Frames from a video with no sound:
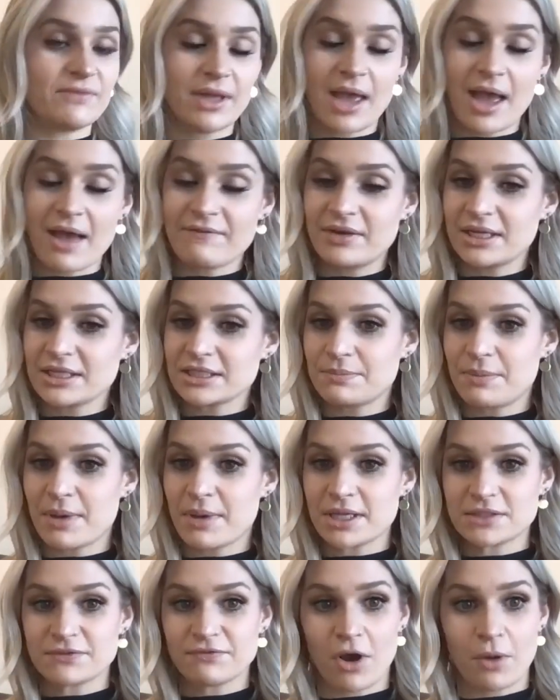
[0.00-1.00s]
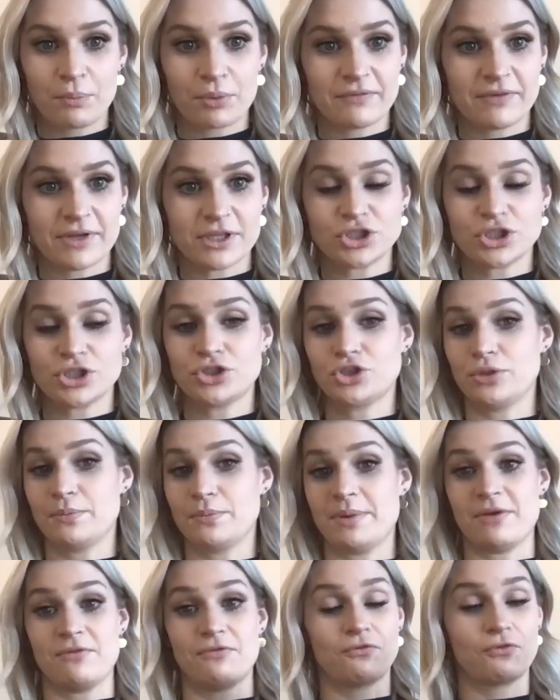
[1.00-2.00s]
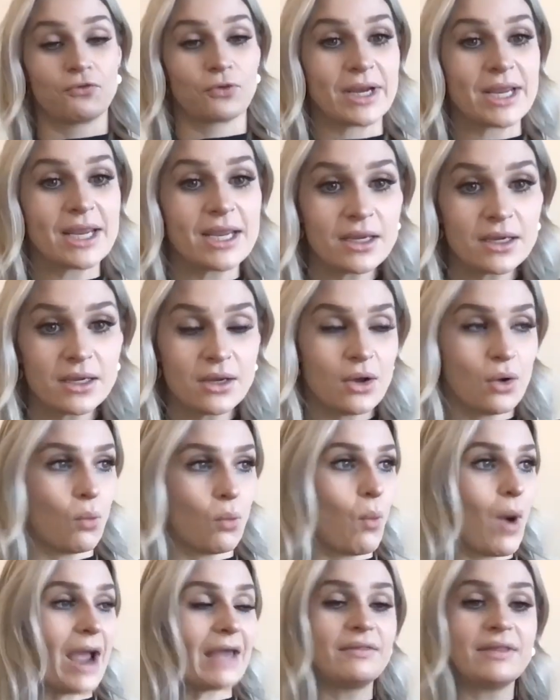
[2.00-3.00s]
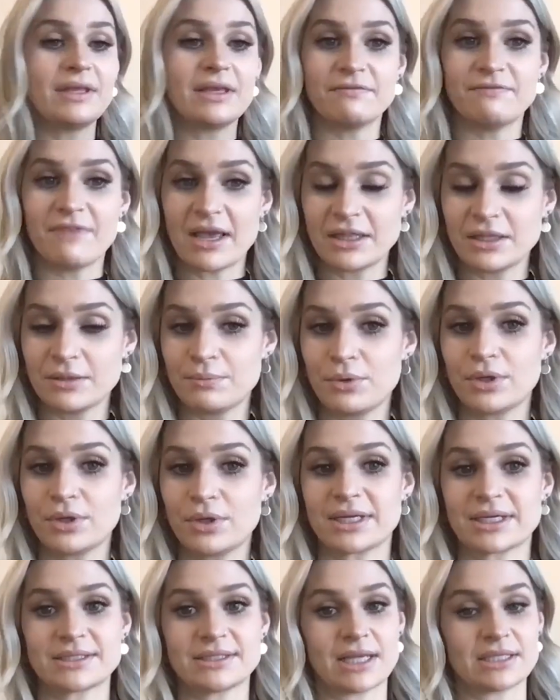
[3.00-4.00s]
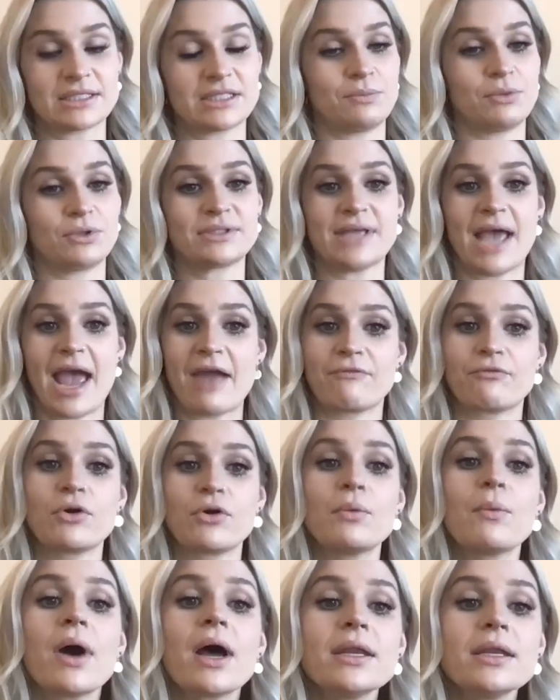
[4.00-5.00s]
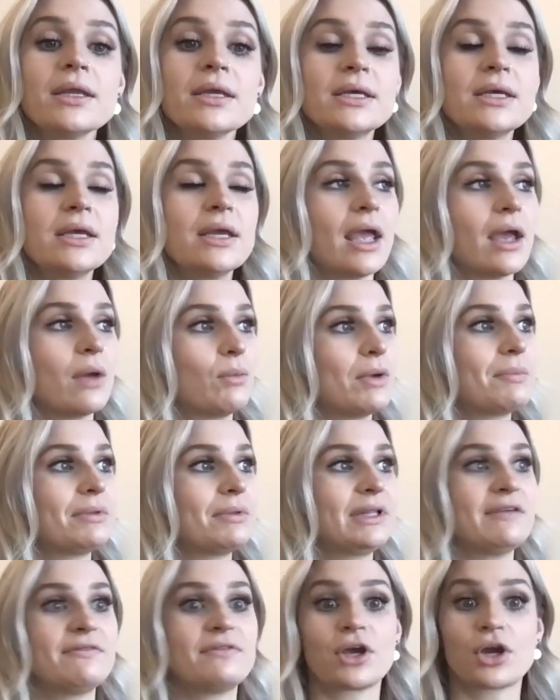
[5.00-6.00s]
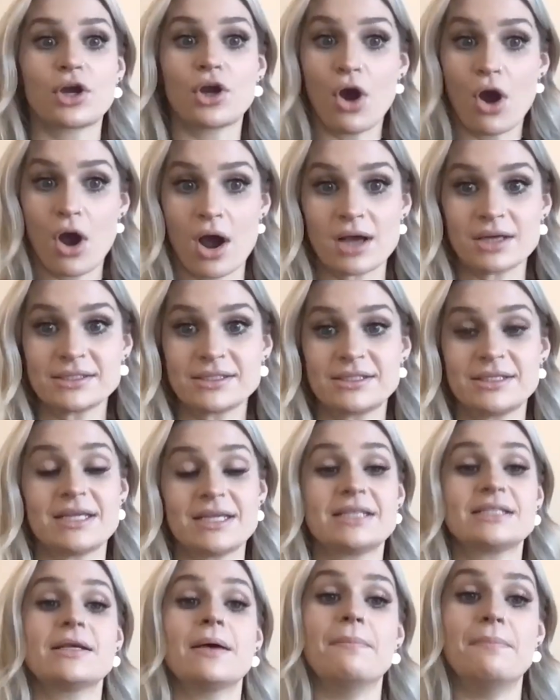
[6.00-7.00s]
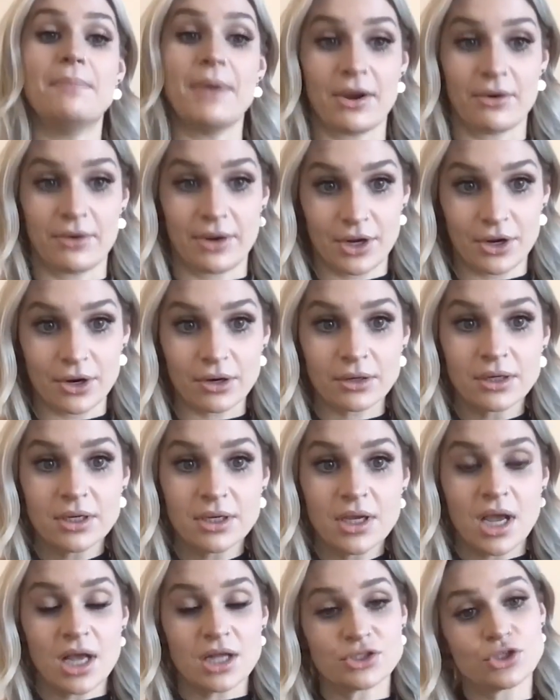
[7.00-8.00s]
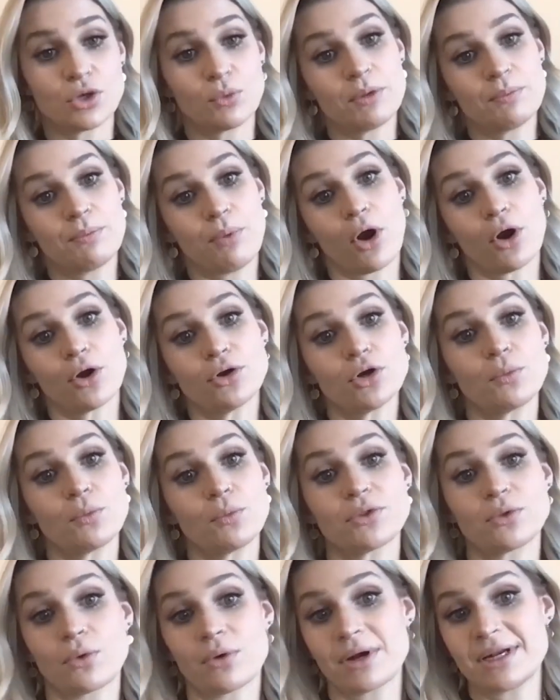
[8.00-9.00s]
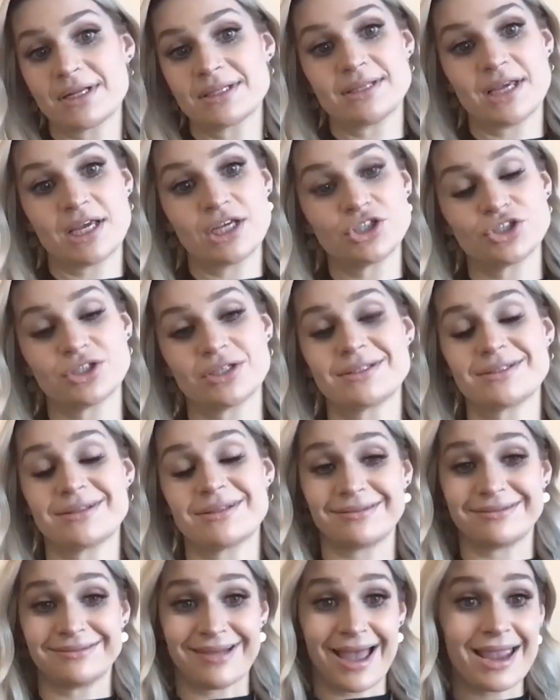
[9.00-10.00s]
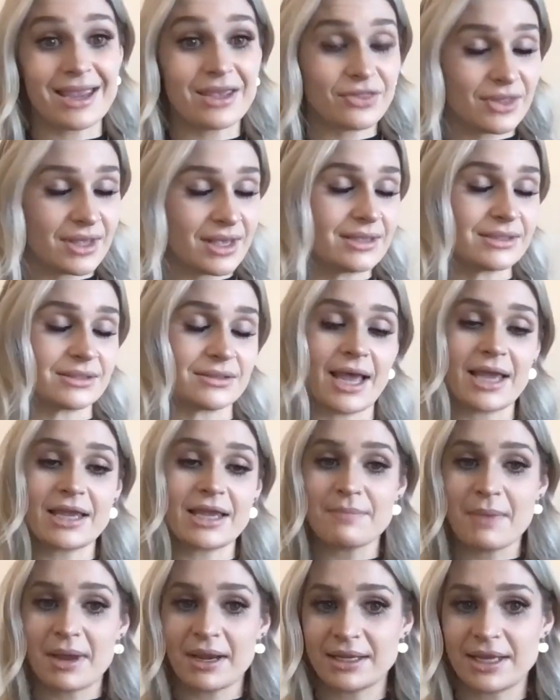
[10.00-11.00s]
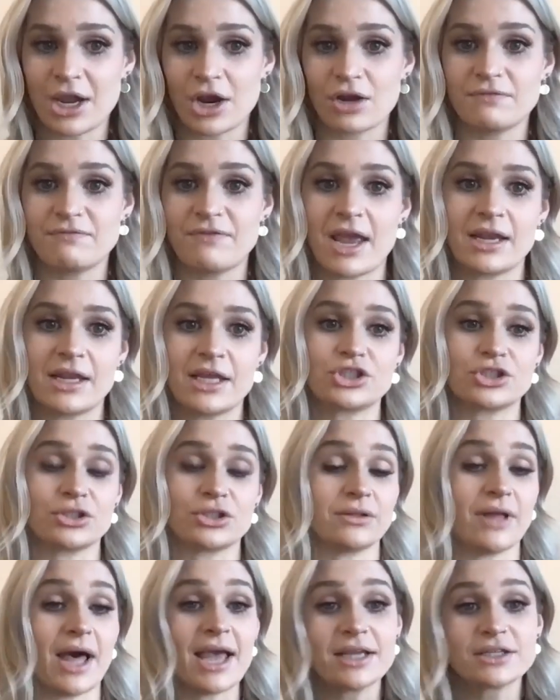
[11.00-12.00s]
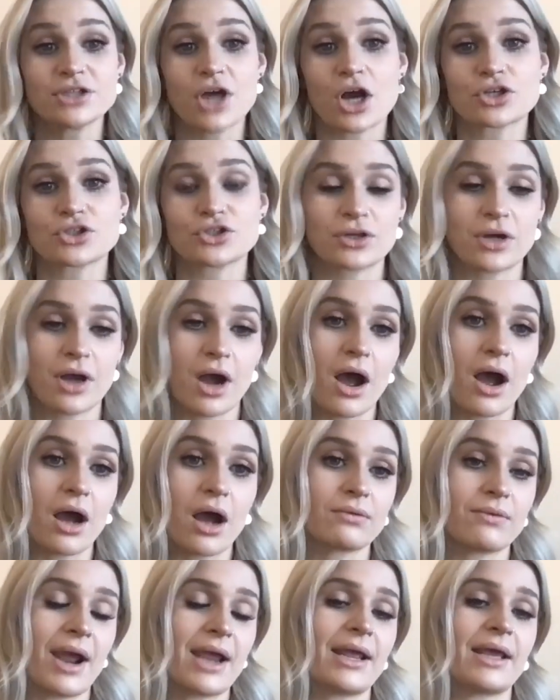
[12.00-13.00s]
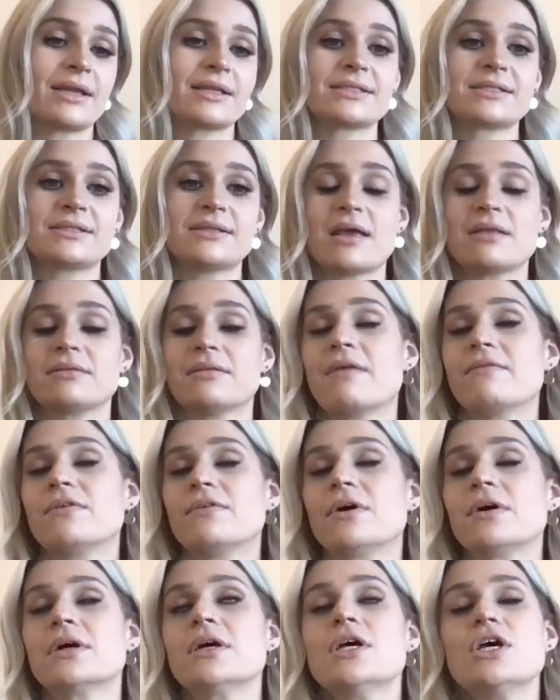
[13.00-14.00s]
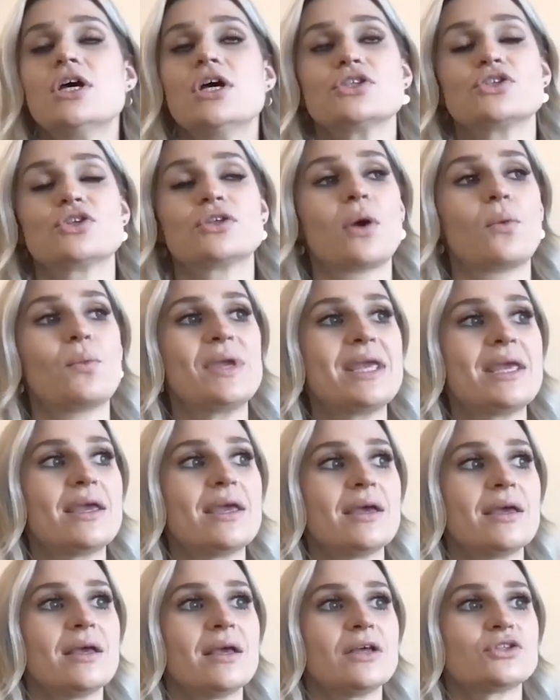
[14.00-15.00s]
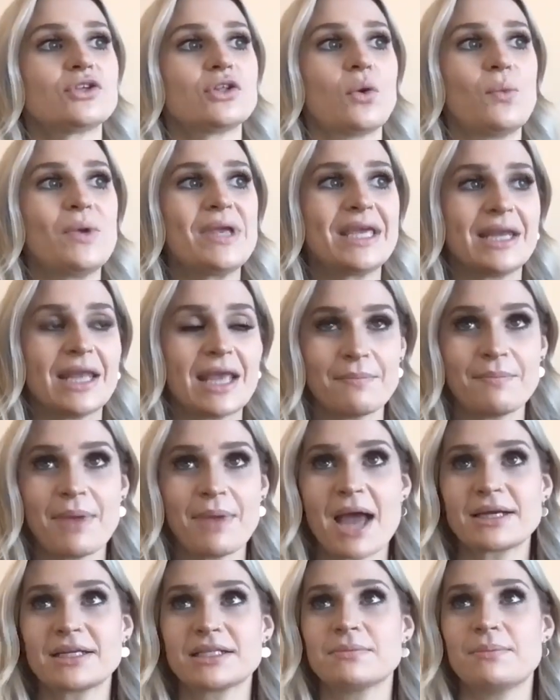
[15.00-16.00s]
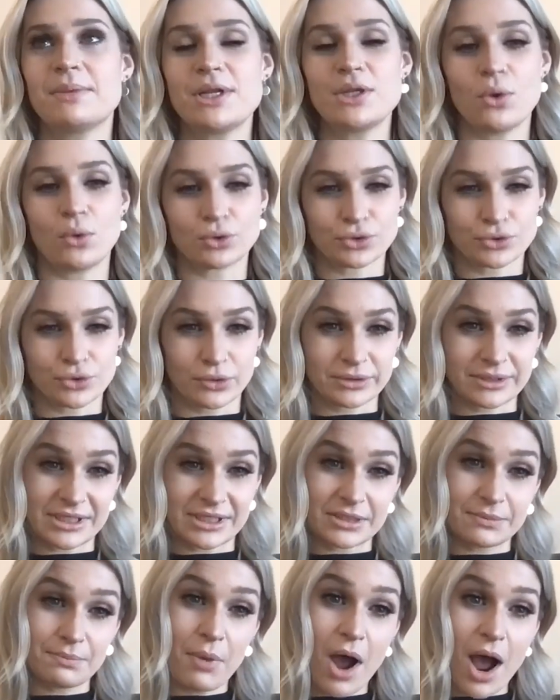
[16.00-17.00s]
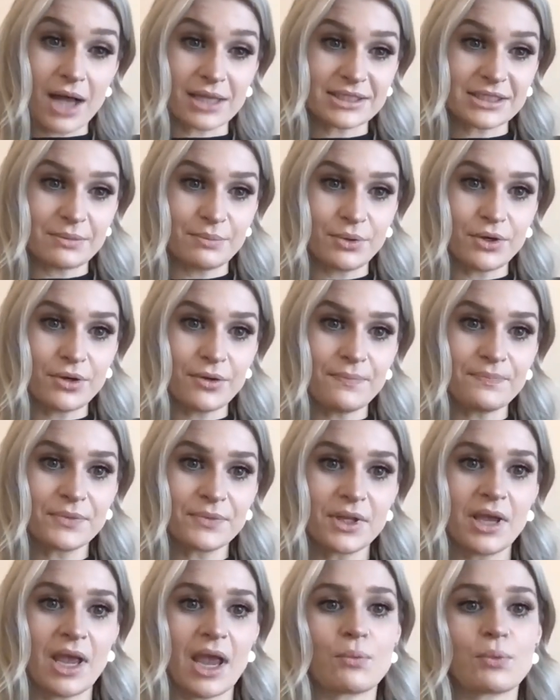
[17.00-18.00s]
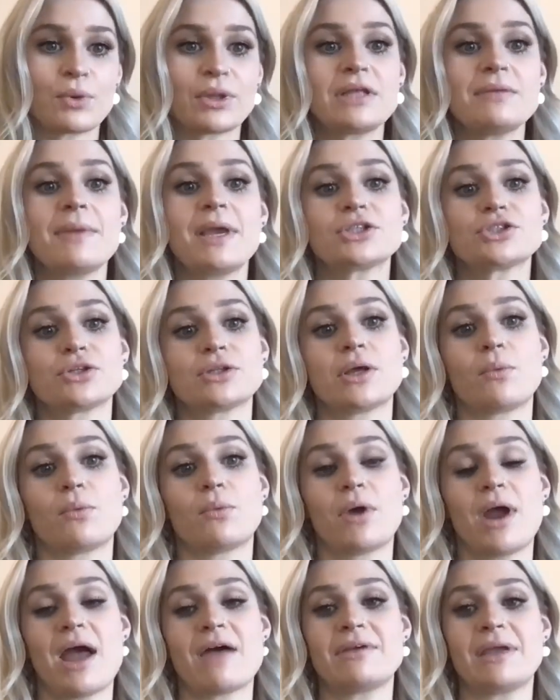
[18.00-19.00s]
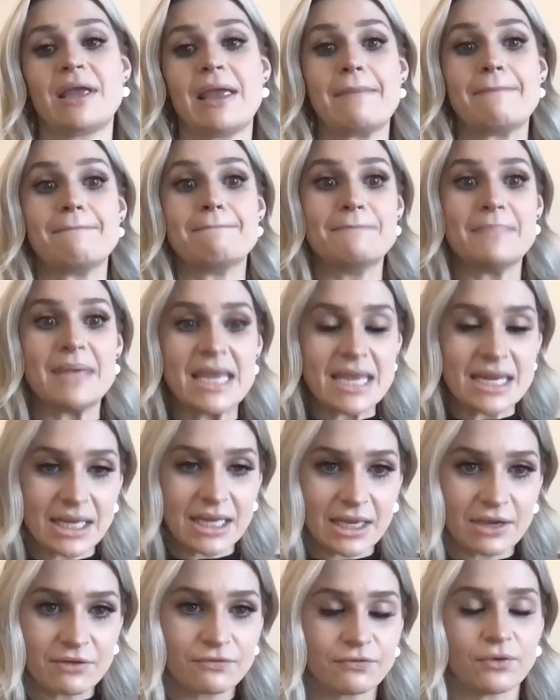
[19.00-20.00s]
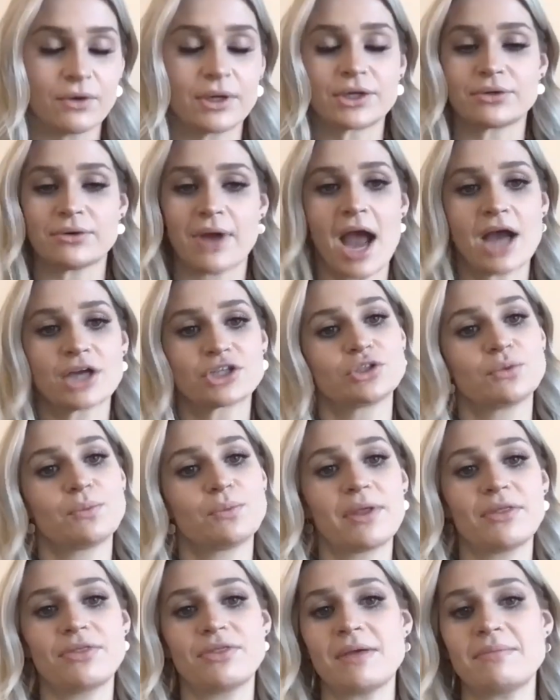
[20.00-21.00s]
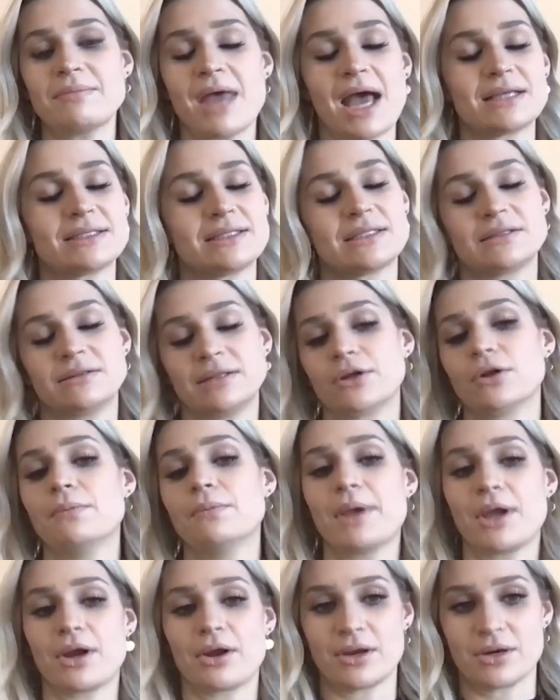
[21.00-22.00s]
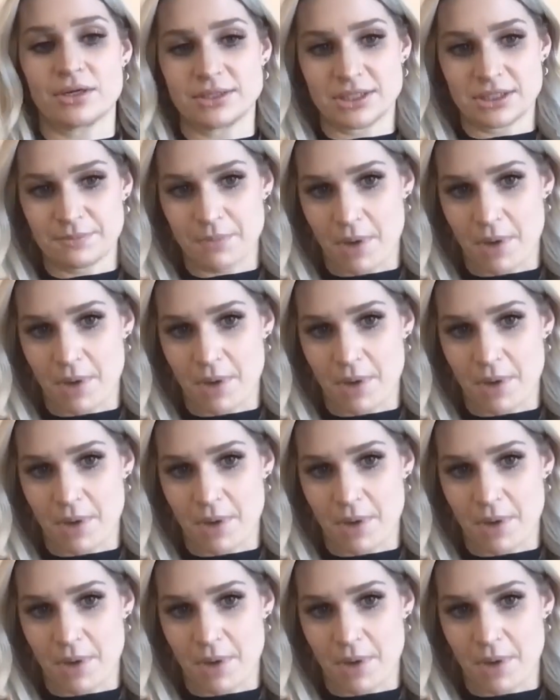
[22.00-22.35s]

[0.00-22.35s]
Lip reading: evidence-based fall prevention should be free, widely available and accessible to everyone, and we believe that cost is a barrier. And so we partner with organizations like these, like Medicare Advantage, like DRCOG, right, at a state level, so that we can impact as many older adults as possible and really make sure that we're having a meaningful interaction with them that has as little barriers as